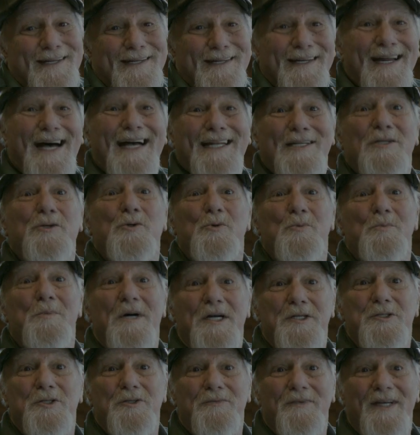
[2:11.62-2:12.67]
to not do
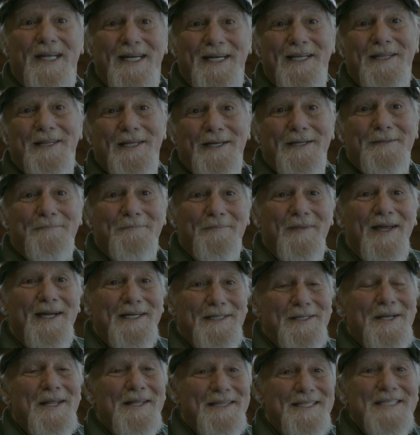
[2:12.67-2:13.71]
much of anything.
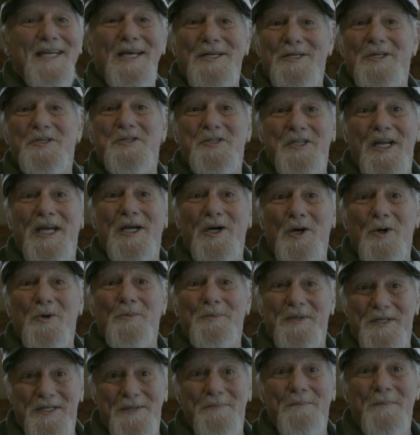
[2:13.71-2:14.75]
I tend to stay
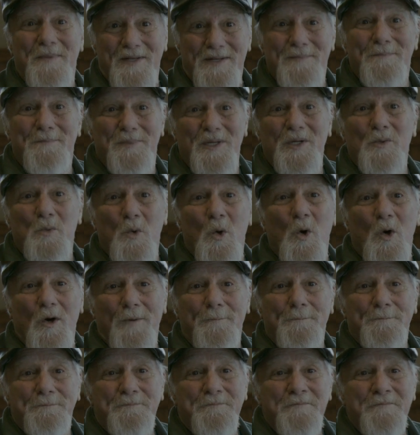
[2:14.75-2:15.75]
home and be warm.